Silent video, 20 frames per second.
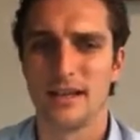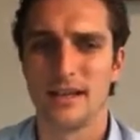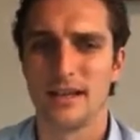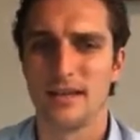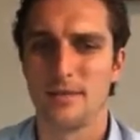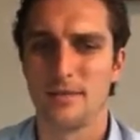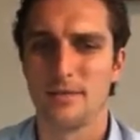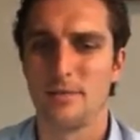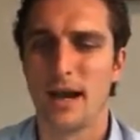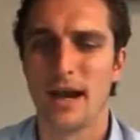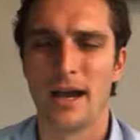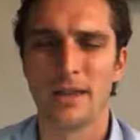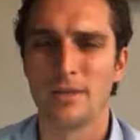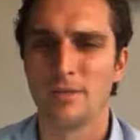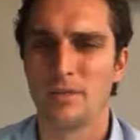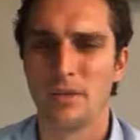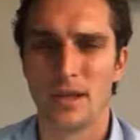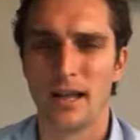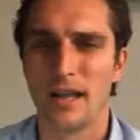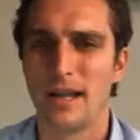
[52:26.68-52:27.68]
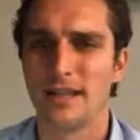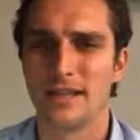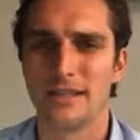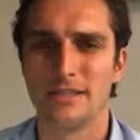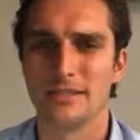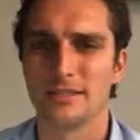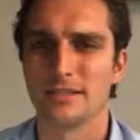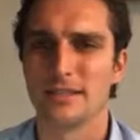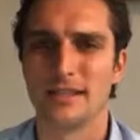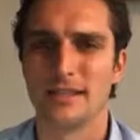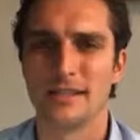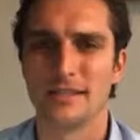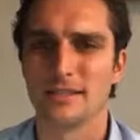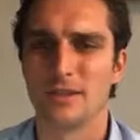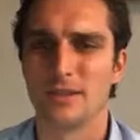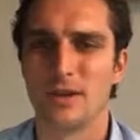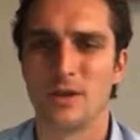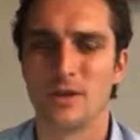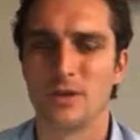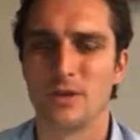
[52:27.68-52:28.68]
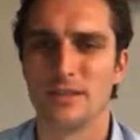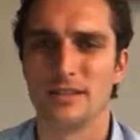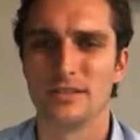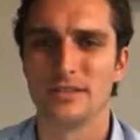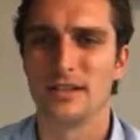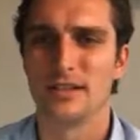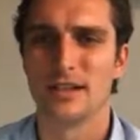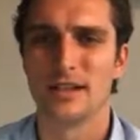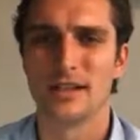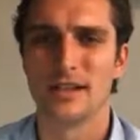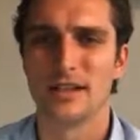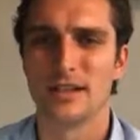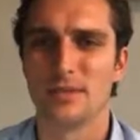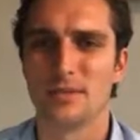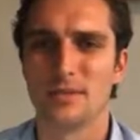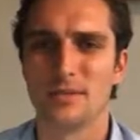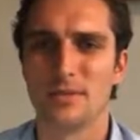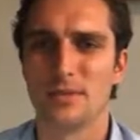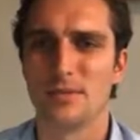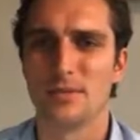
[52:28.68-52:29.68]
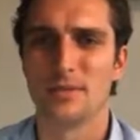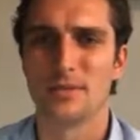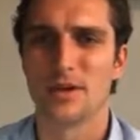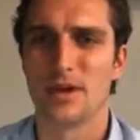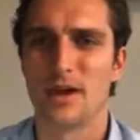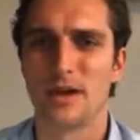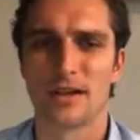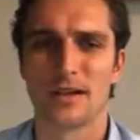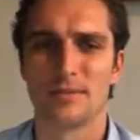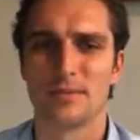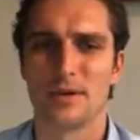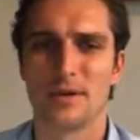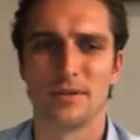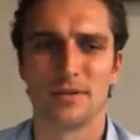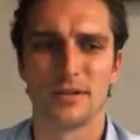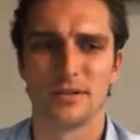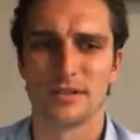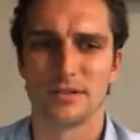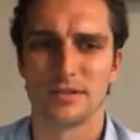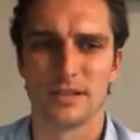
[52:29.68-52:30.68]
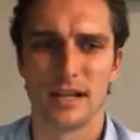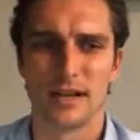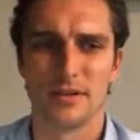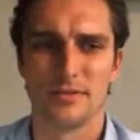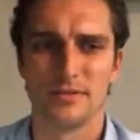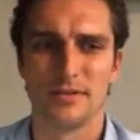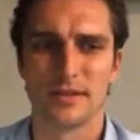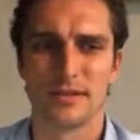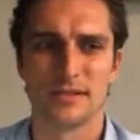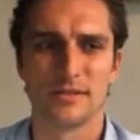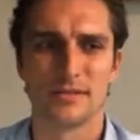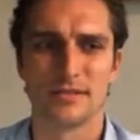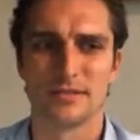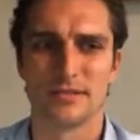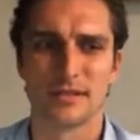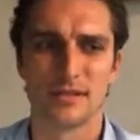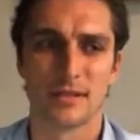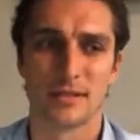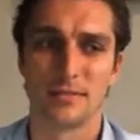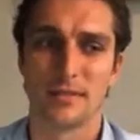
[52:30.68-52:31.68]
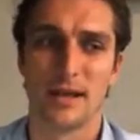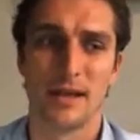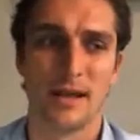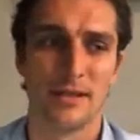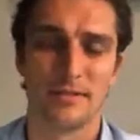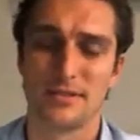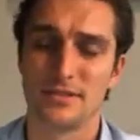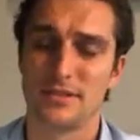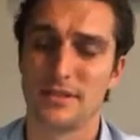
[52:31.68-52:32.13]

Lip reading: by the blood is always when people talk about this stuff, it's like, man, I